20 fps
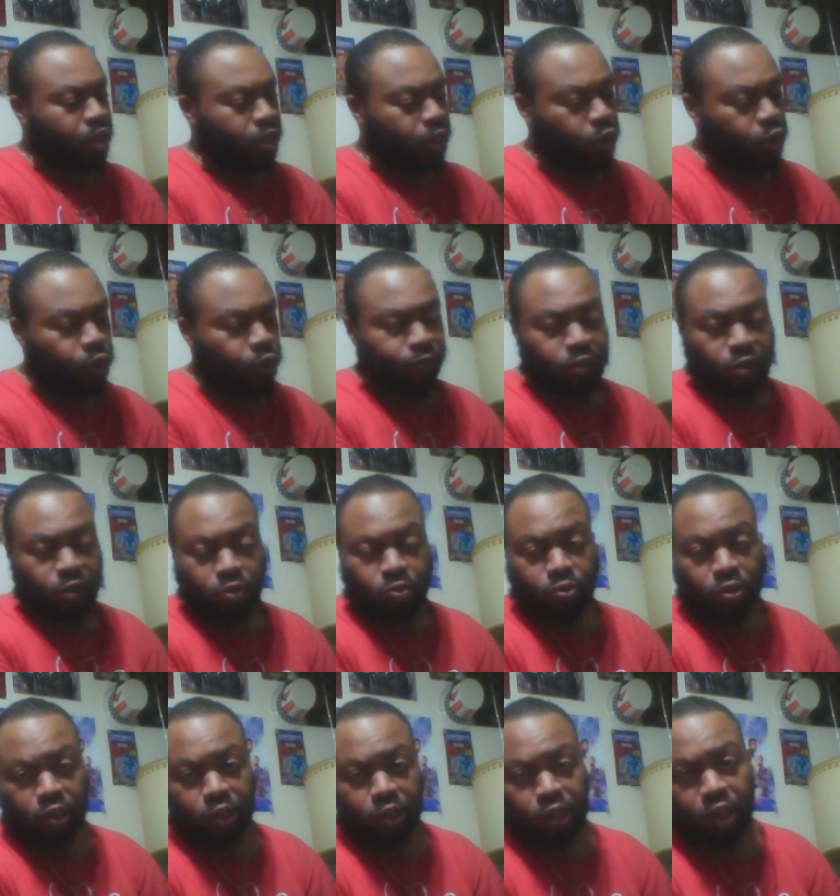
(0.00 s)
Yo, if you're new
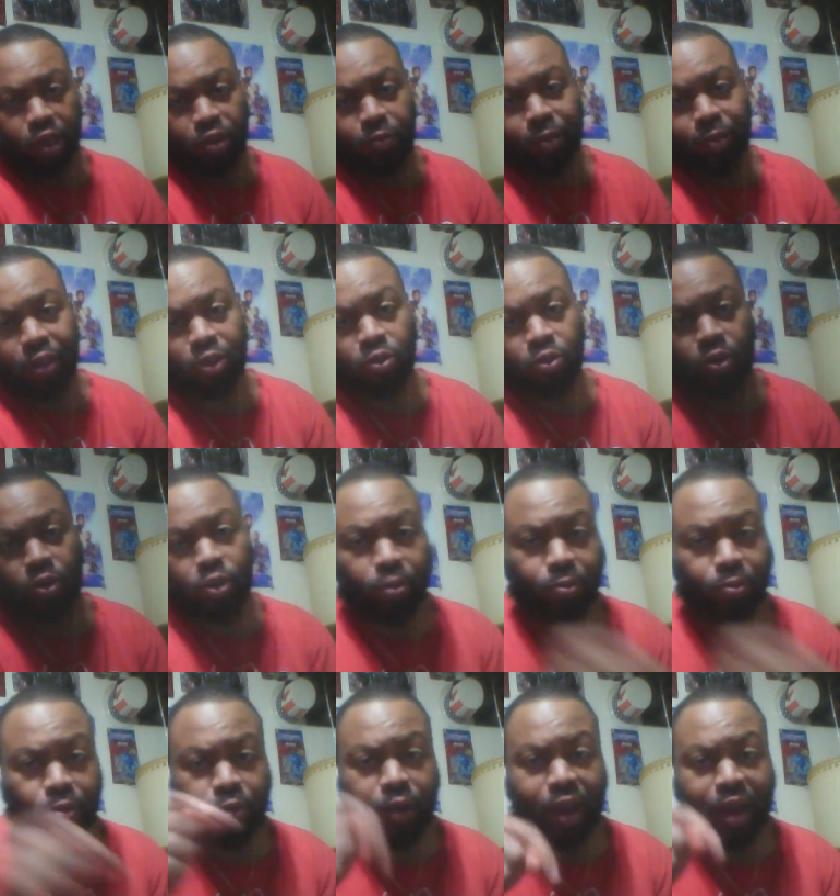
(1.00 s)
to the channel, make sure you
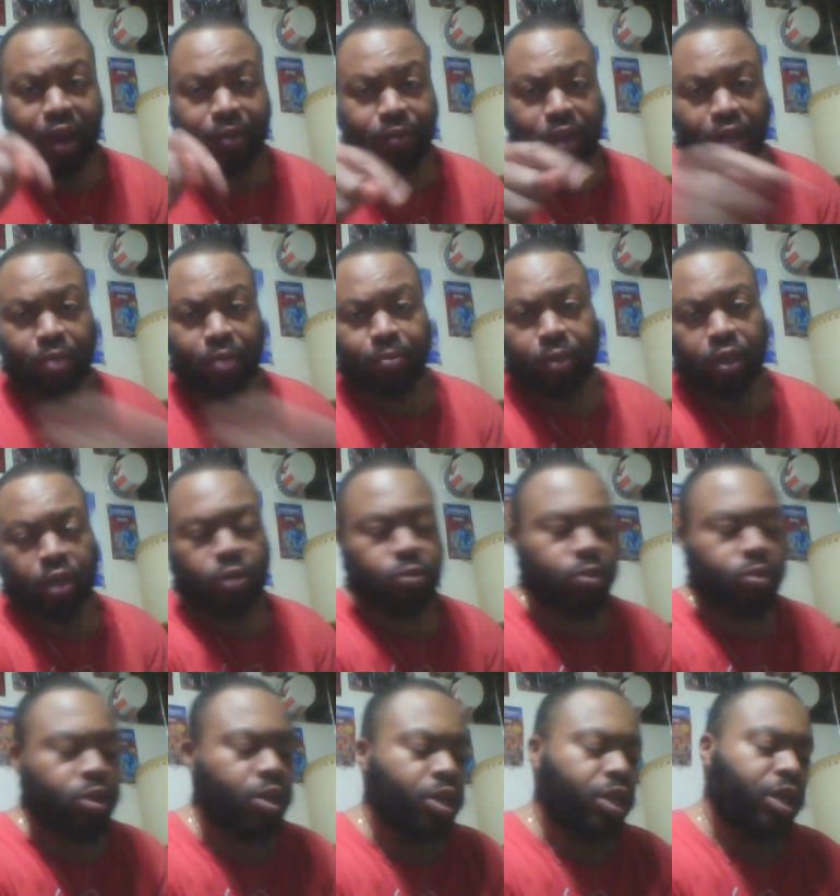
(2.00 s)
subscribe down below,
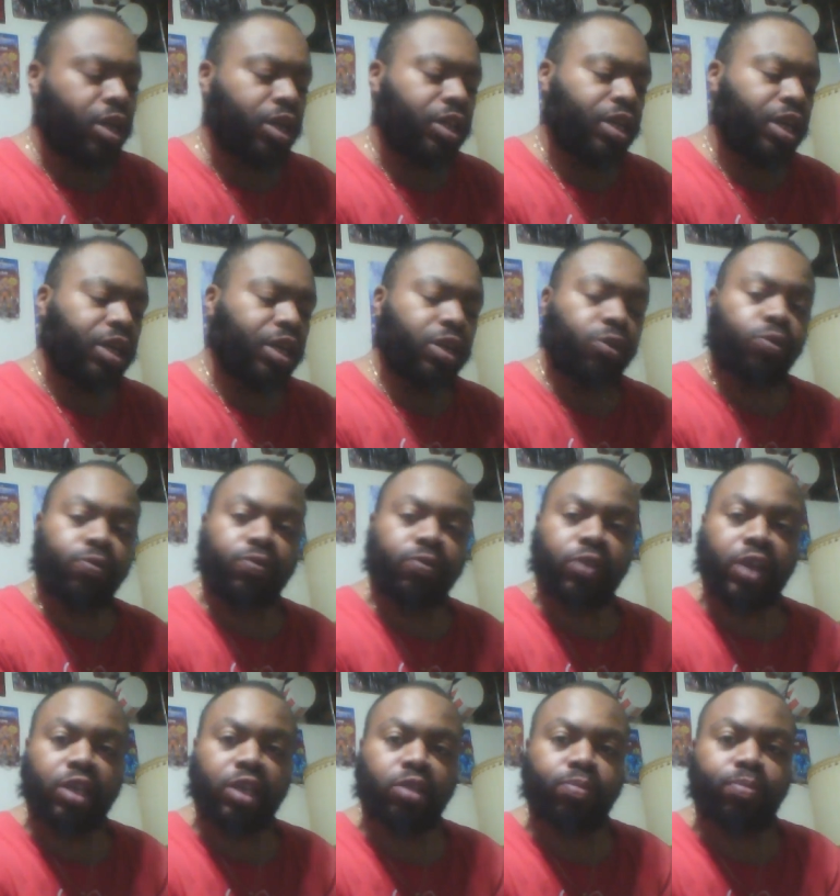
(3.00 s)
hit that
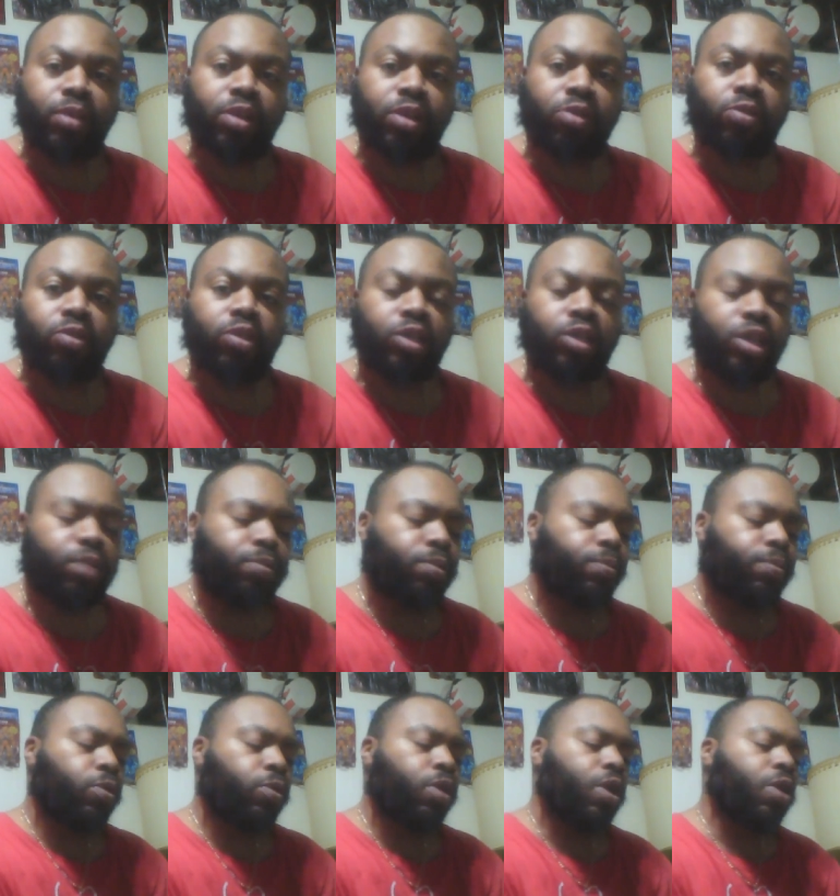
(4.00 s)
notification bell so you can keep
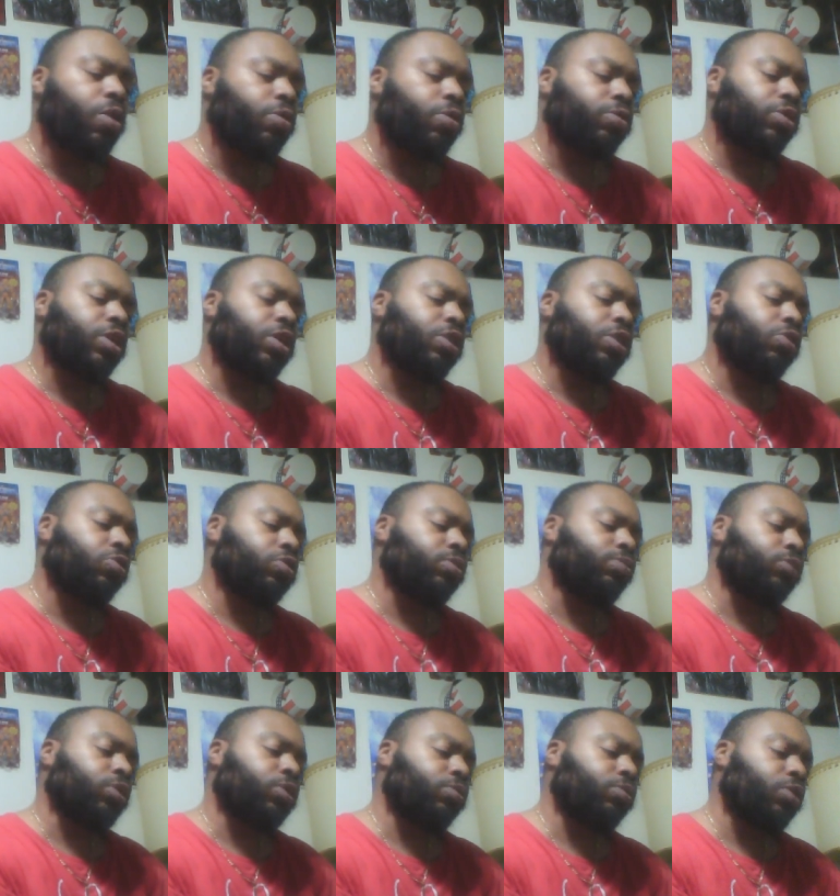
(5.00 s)
up on all things
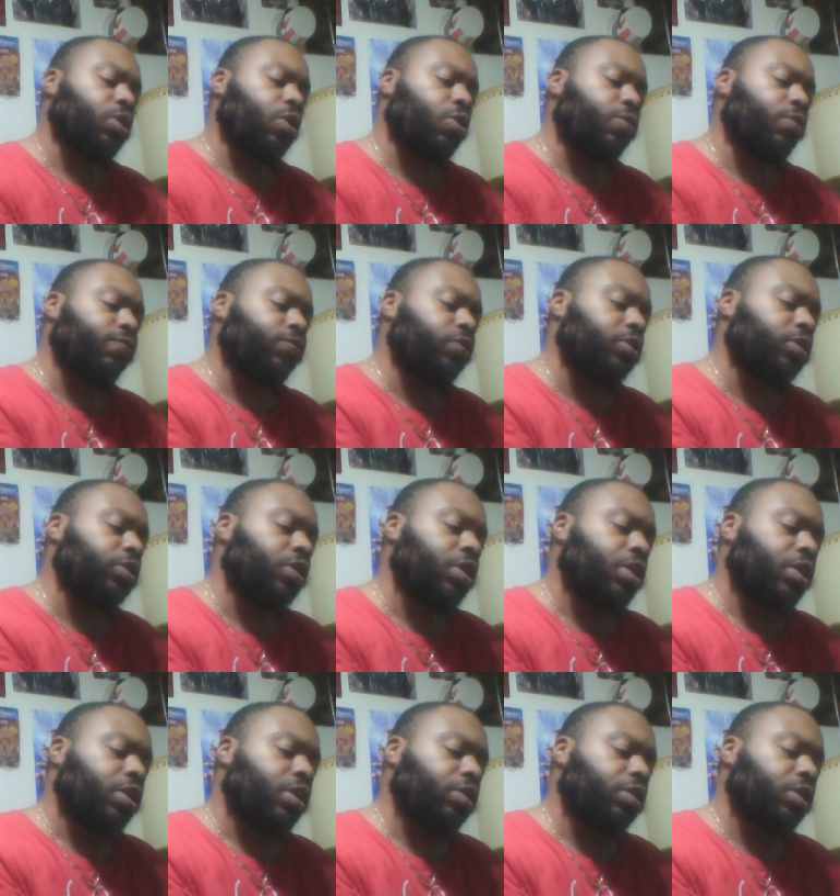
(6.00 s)
Slim Jim Longfoot,
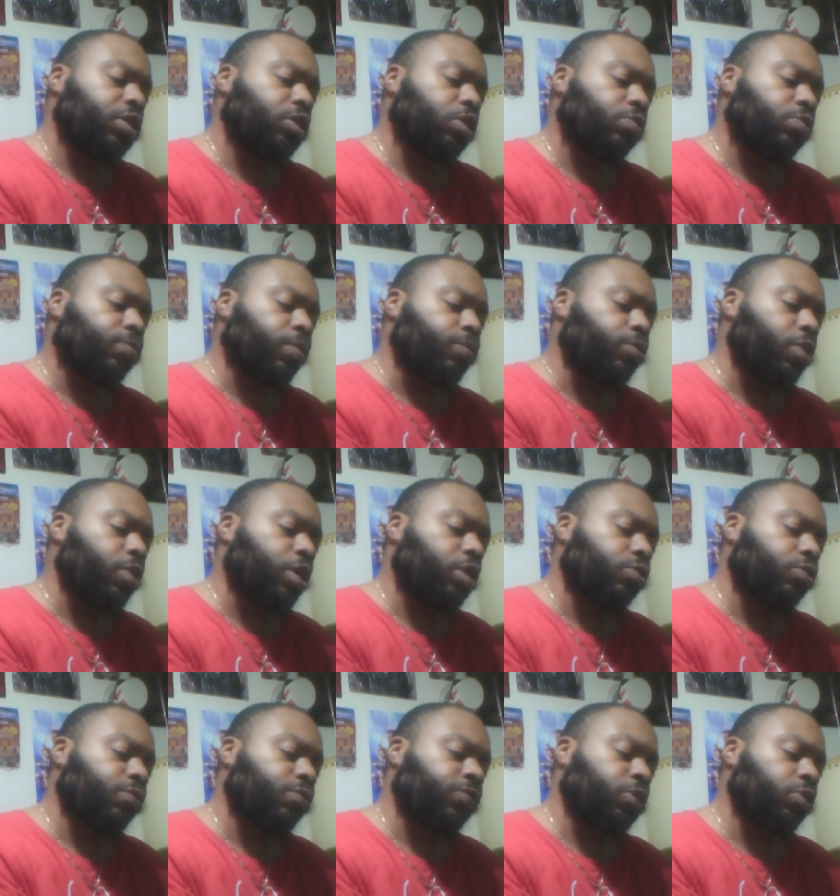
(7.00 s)
such as my
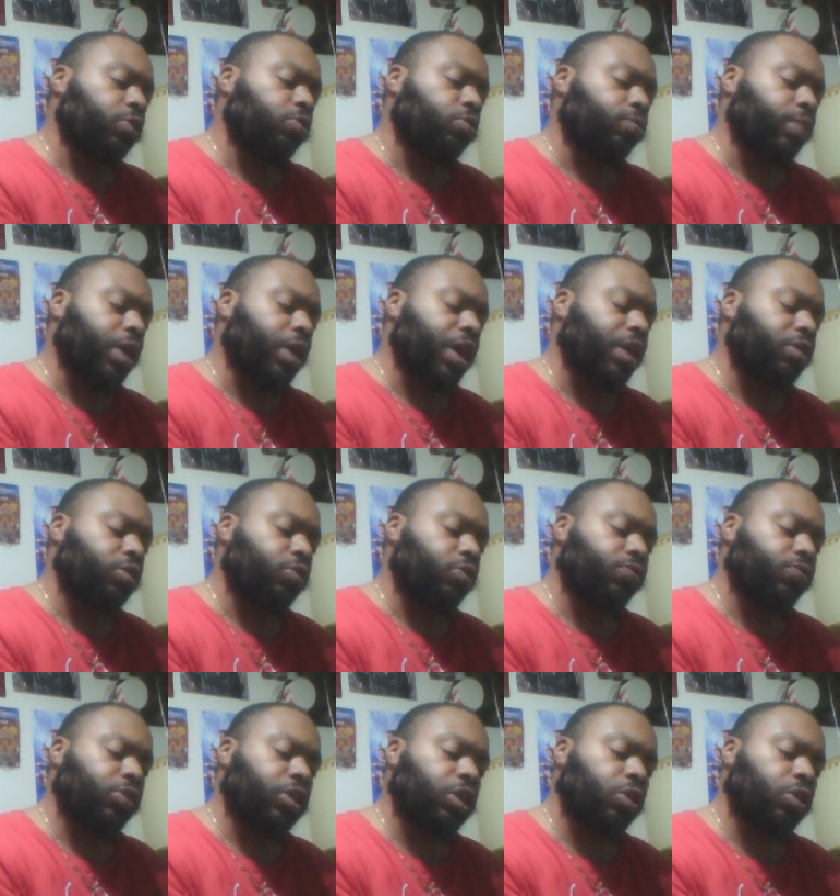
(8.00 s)
product reviews, my how-to
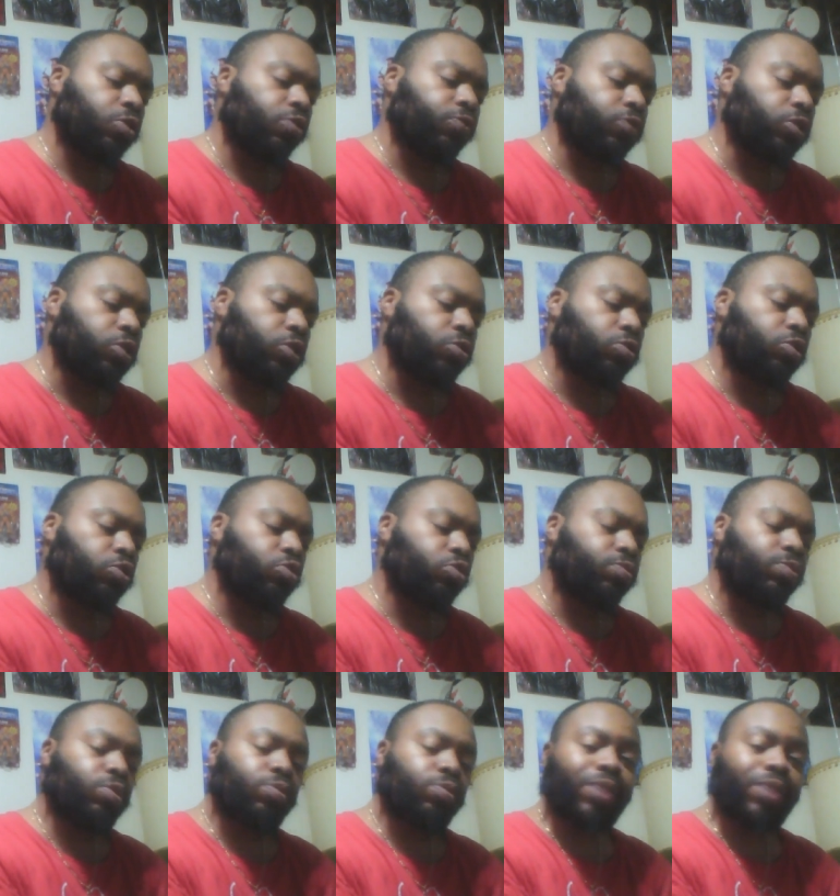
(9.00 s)
videos for
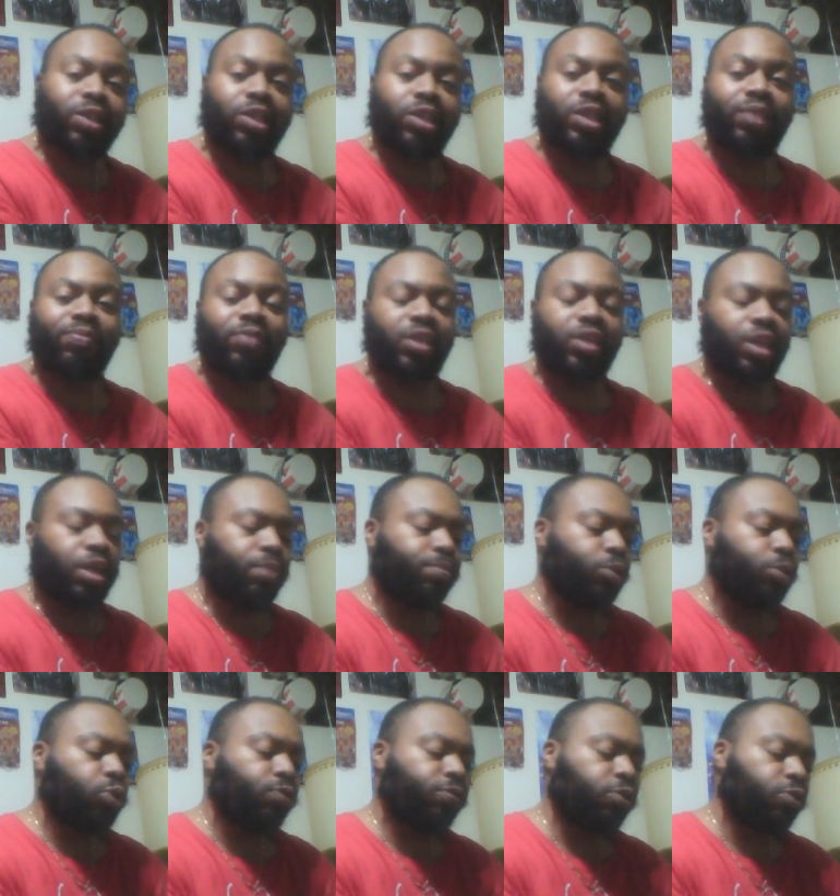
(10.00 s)
YouTubers, my TV and
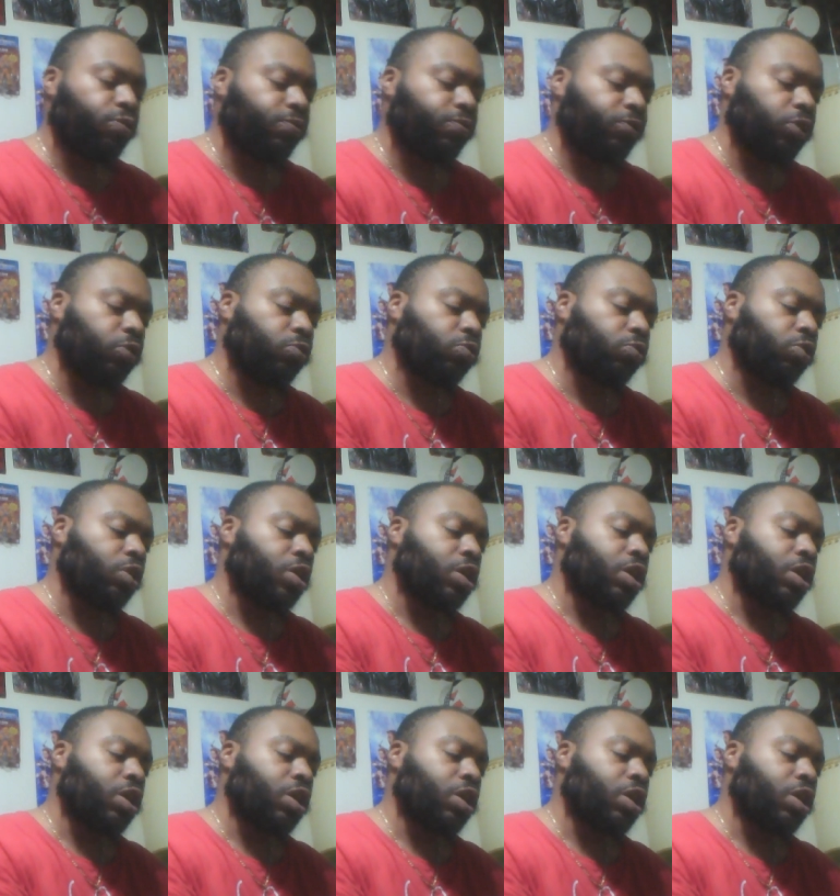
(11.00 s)
movie reviews,